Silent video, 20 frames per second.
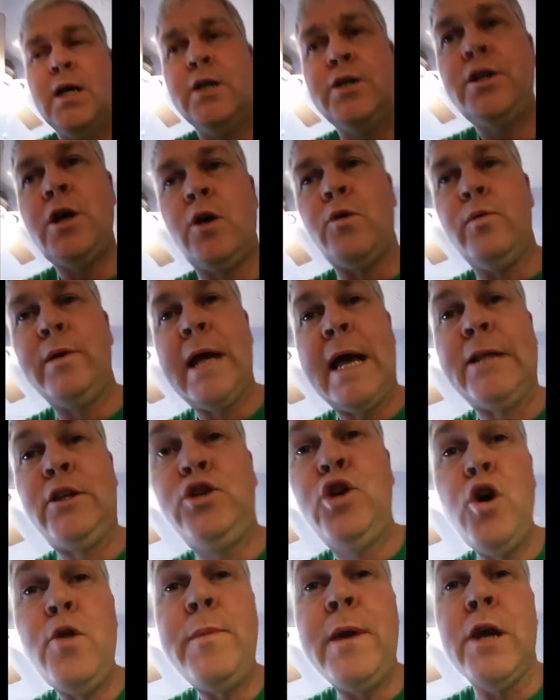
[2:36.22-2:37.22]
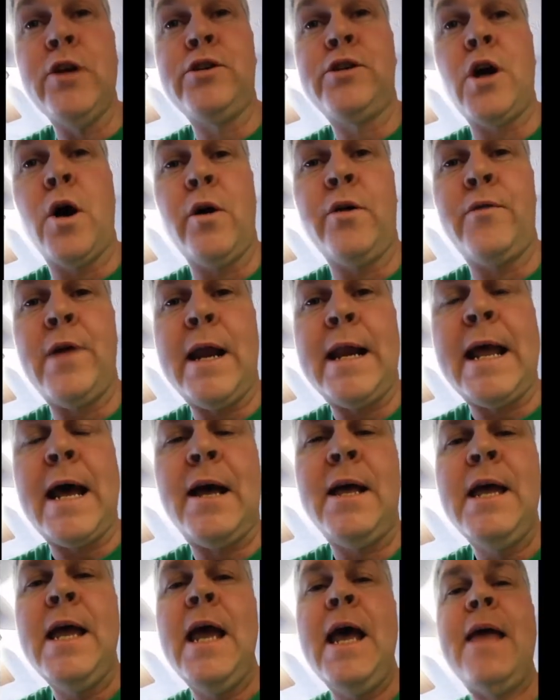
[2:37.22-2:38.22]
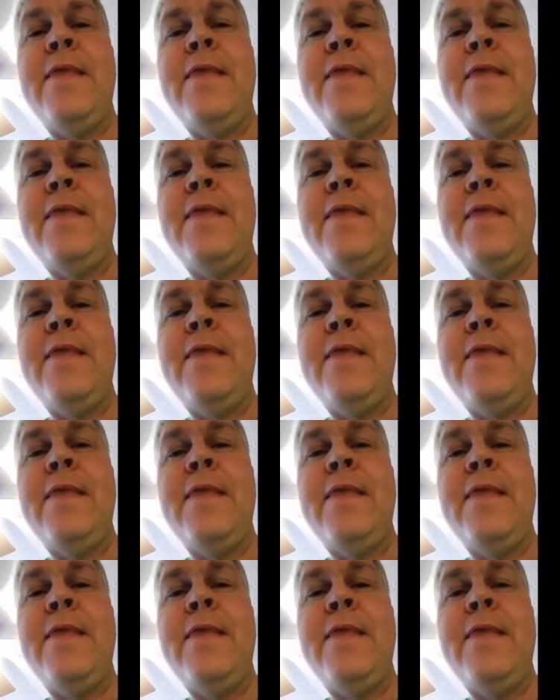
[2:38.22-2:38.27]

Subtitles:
So we got 2 beers going right now.